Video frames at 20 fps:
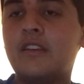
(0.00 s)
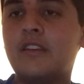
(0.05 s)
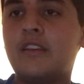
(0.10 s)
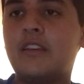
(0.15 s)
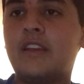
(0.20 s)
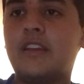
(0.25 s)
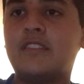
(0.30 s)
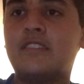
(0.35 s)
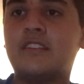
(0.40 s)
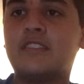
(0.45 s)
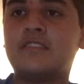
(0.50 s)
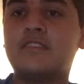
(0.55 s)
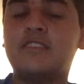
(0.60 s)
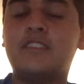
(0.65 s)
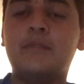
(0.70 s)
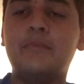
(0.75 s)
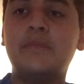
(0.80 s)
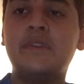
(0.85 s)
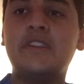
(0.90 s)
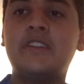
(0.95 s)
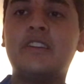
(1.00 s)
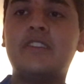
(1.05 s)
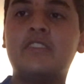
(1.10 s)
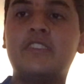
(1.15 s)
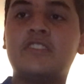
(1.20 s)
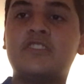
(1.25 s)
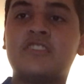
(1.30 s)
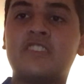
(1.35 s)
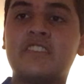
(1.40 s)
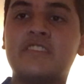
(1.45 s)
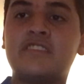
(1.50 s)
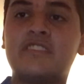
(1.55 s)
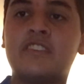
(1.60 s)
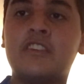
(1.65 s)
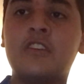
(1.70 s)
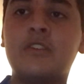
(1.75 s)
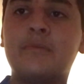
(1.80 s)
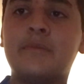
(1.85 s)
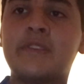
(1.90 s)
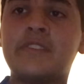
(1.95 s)
it doesn't immediately chase the
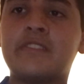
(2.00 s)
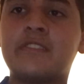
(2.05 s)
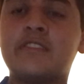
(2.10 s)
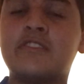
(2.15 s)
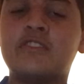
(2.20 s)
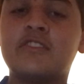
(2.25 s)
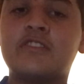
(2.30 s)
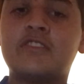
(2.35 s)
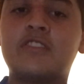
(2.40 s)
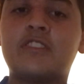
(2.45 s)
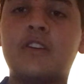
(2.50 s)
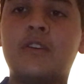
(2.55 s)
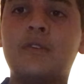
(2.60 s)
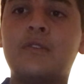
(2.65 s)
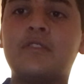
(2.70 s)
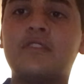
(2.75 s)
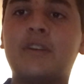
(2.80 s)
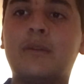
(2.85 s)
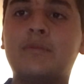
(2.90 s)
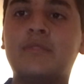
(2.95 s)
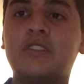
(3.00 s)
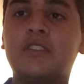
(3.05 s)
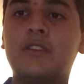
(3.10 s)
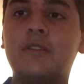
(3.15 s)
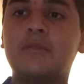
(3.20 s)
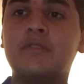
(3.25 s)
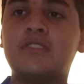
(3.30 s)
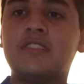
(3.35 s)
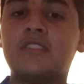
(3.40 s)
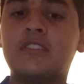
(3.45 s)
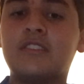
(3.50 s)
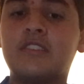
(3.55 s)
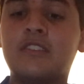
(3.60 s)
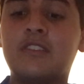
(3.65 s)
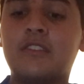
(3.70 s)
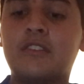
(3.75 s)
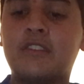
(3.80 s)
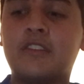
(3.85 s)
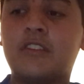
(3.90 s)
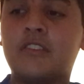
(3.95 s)
humans. It just goes up to the humans
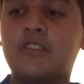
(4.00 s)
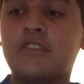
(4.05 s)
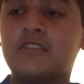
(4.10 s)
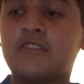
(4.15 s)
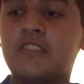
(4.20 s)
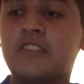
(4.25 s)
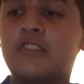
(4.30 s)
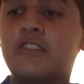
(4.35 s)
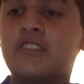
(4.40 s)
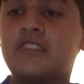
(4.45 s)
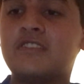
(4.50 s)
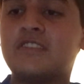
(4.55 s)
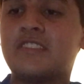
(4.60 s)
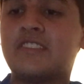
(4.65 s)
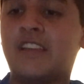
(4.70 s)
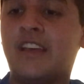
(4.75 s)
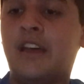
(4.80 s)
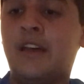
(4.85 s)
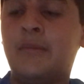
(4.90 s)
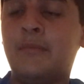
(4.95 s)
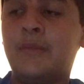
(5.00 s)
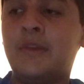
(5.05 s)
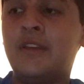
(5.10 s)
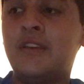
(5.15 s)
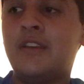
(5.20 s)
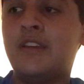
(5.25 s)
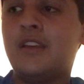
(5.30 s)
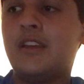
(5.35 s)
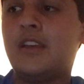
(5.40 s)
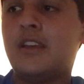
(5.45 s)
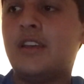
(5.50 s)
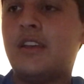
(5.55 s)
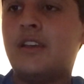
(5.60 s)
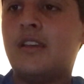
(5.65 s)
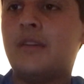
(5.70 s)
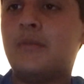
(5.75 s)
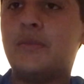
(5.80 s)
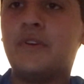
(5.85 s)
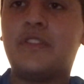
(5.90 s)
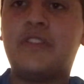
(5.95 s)
and curiously looks at them.
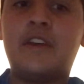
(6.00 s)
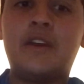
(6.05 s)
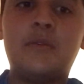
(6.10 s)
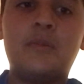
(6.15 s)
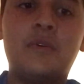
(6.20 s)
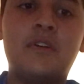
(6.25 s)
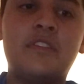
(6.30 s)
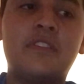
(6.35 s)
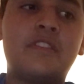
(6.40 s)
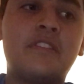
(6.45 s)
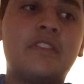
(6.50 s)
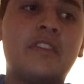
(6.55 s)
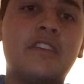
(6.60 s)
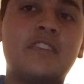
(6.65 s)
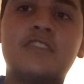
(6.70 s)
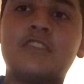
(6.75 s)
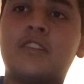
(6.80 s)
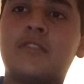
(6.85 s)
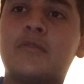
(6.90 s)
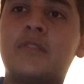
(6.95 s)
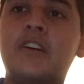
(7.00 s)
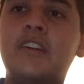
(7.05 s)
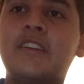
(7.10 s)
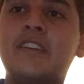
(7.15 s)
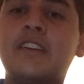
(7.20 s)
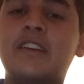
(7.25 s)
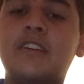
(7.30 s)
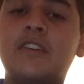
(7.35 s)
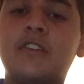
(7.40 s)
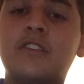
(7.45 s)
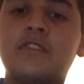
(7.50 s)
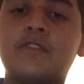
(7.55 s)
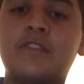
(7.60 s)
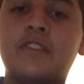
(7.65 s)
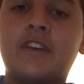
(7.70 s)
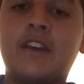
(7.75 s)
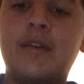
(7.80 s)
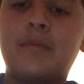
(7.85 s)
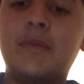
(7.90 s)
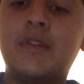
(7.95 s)
But then once they start running, it goes for
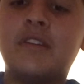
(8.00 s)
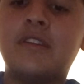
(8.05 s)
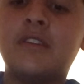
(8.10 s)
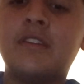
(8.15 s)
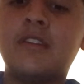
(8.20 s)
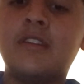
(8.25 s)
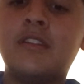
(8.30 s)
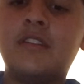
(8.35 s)
them, and